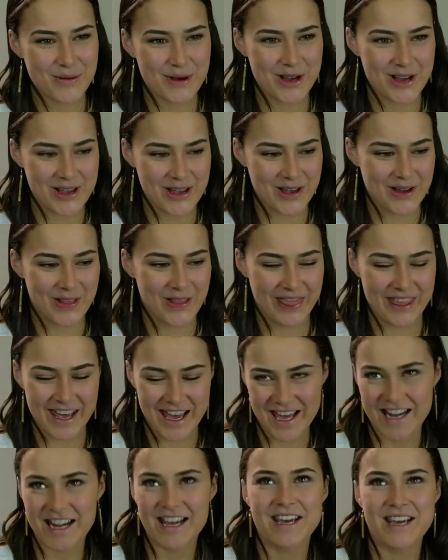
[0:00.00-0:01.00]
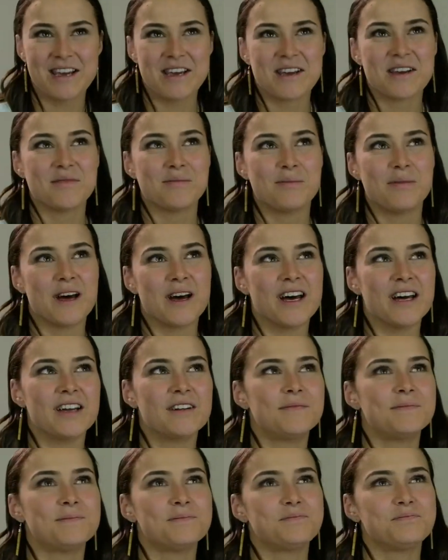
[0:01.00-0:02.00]
working on that.
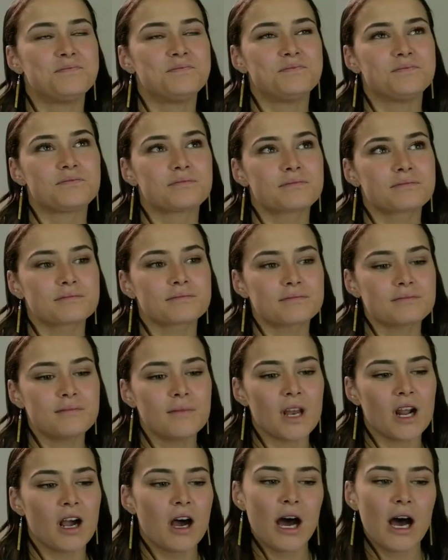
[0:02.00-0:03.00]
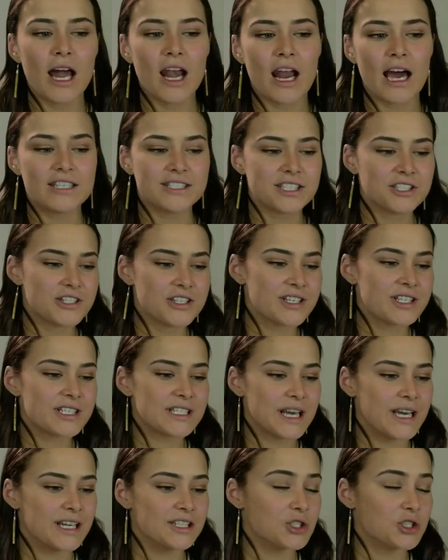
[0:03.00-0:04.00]
But I like to
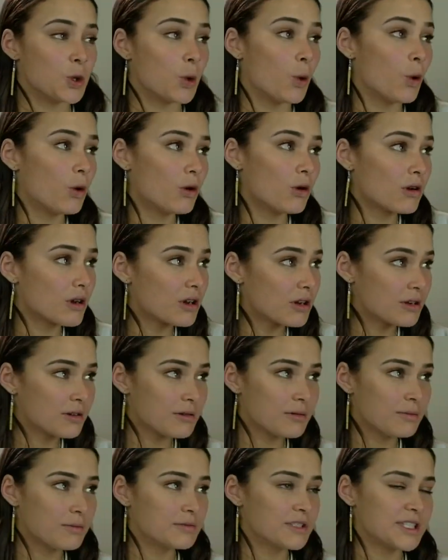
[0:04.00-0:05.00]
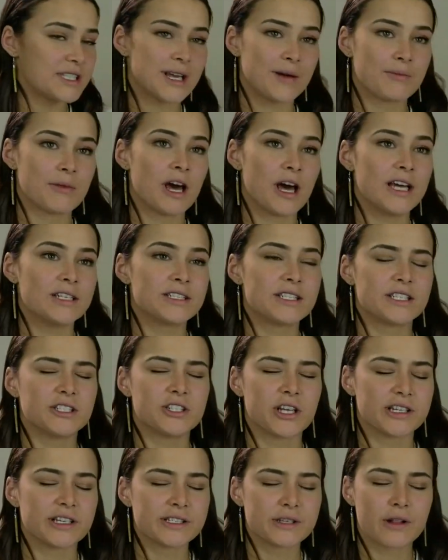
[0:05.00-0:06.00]
just sit and talk. Some like to
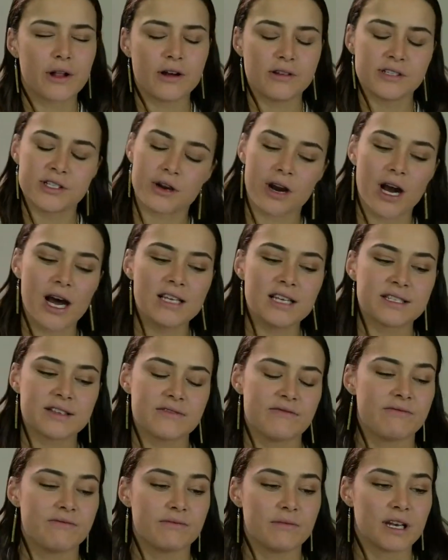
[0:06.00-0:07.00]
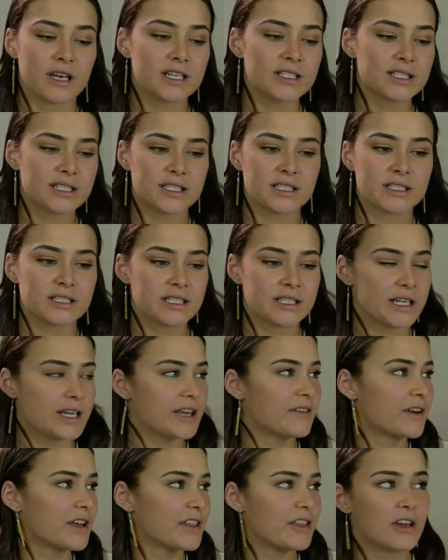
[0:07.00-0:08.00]
just close their eyes and listen
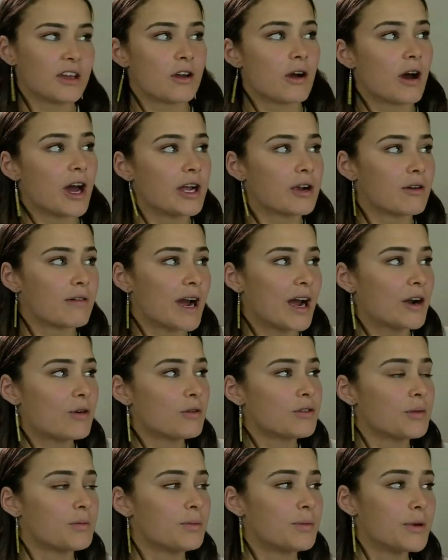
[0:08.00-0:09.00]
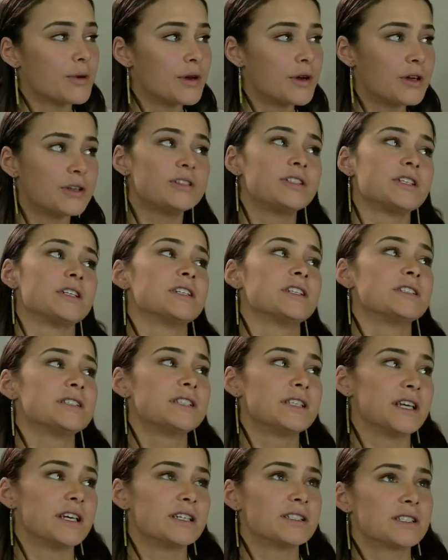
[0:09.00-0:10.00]
to everything going around, all the birds and
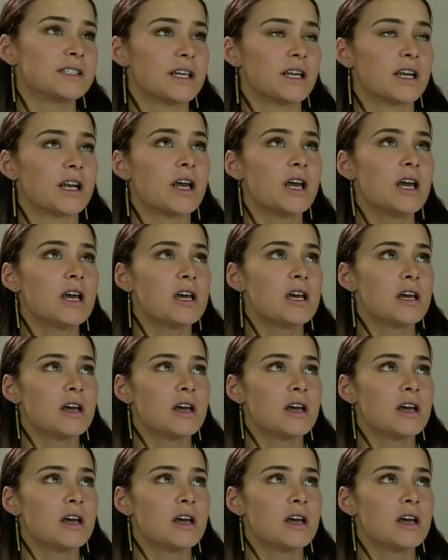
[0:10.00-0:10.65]
insects, and